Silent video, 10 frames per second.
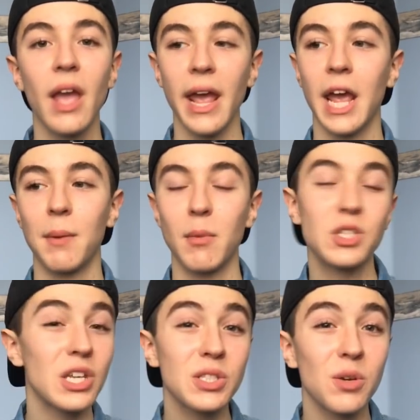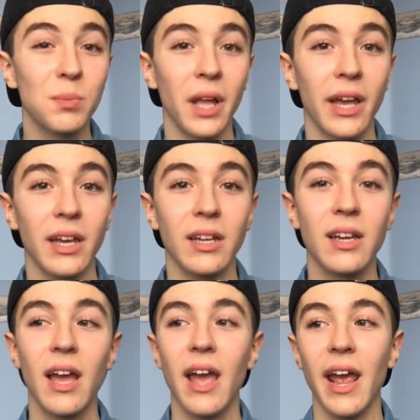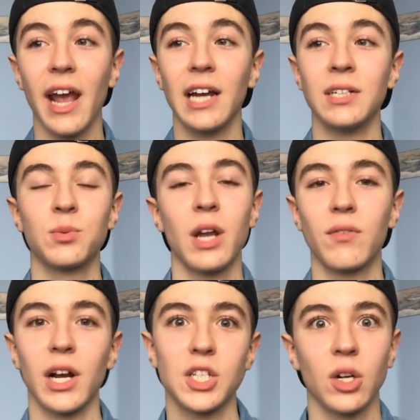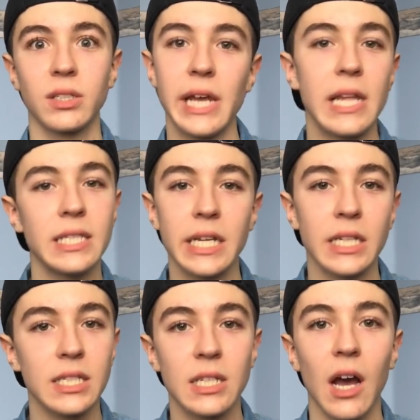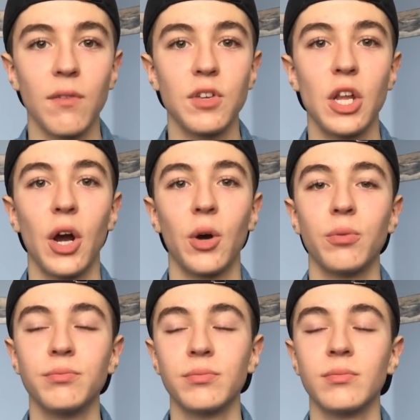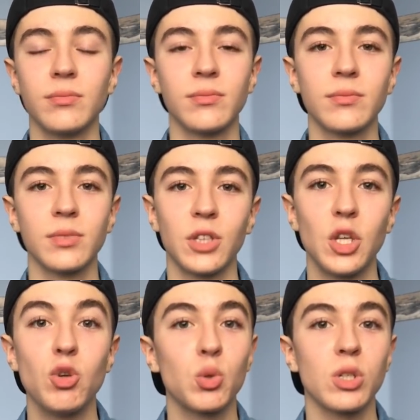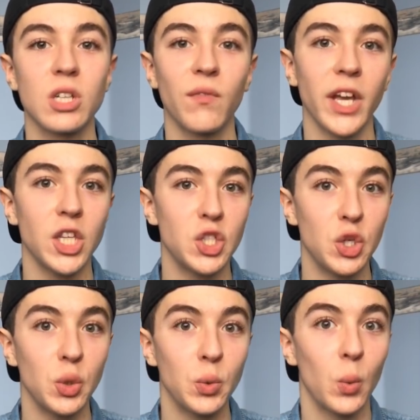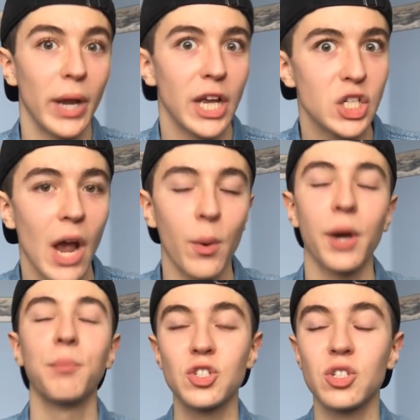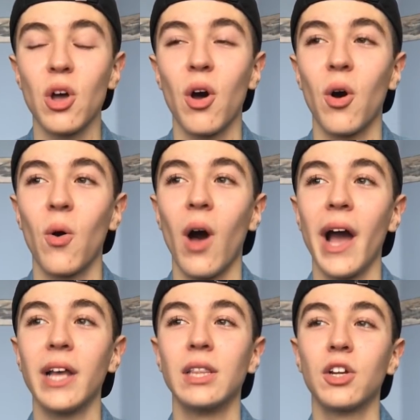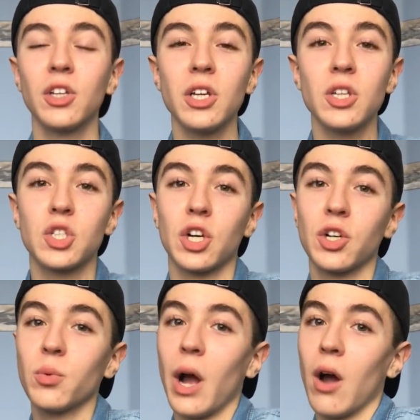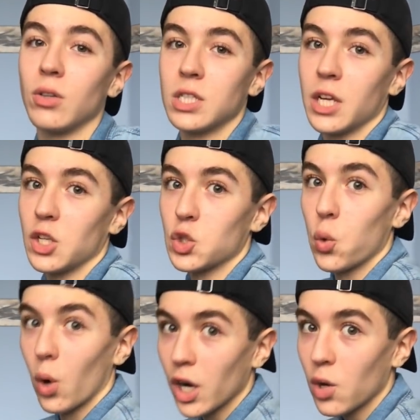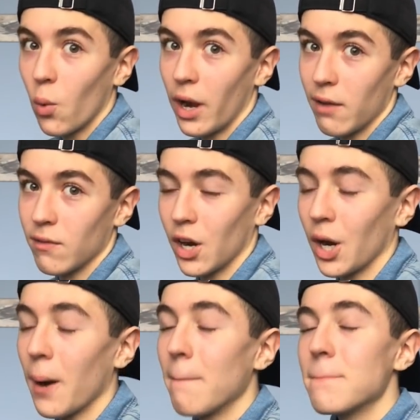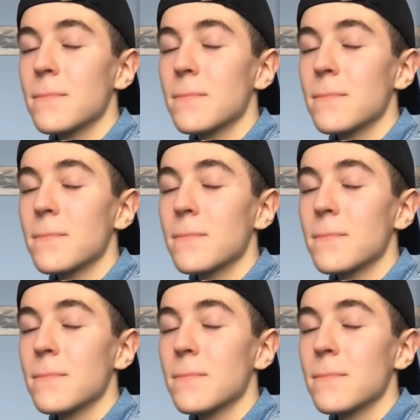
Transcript: and my music is still playing, and whatever, I start dancing and stuff, you know, the usual stuff I do when I shower. So I literally turn around to, like, twerk, whatever,